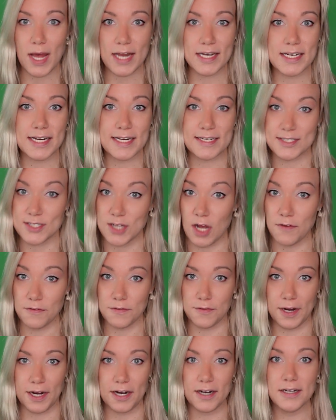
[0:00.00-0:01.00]
editing
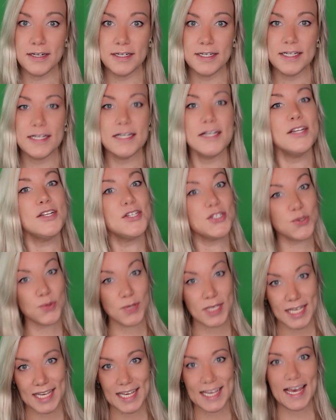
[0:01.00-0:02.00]
software to
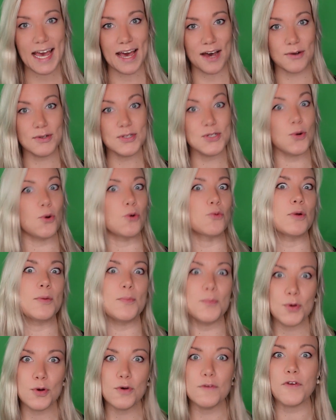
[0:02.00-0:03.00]
key out or
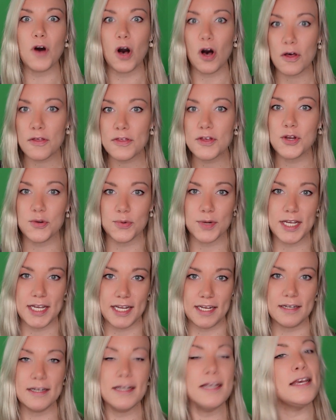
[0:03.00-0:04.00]
remove all the
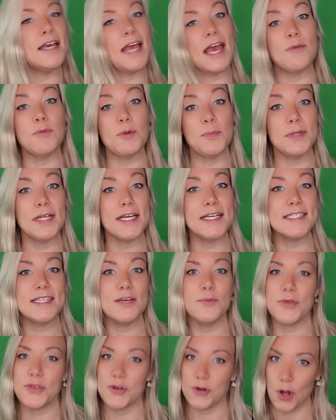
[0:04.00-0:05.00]
green and replace
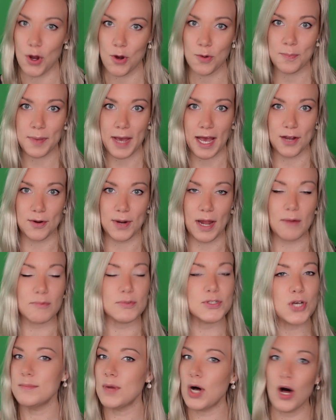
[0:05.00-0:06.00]
it with your own
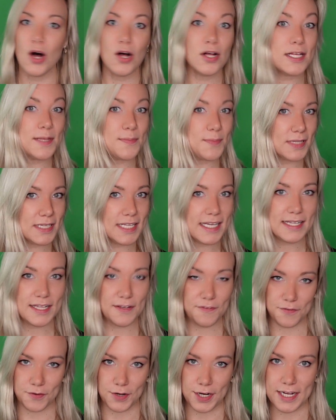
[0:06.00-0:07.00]
background, all
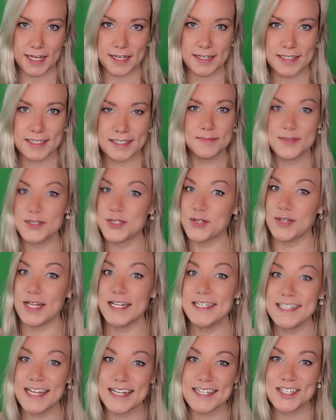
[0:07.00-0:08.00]
completely free. So
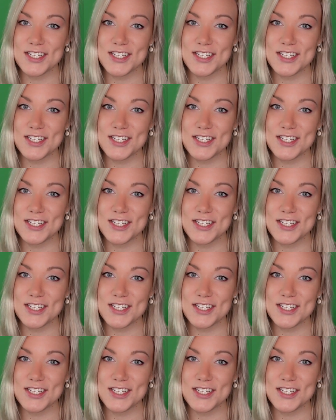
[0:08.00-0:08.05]
let's get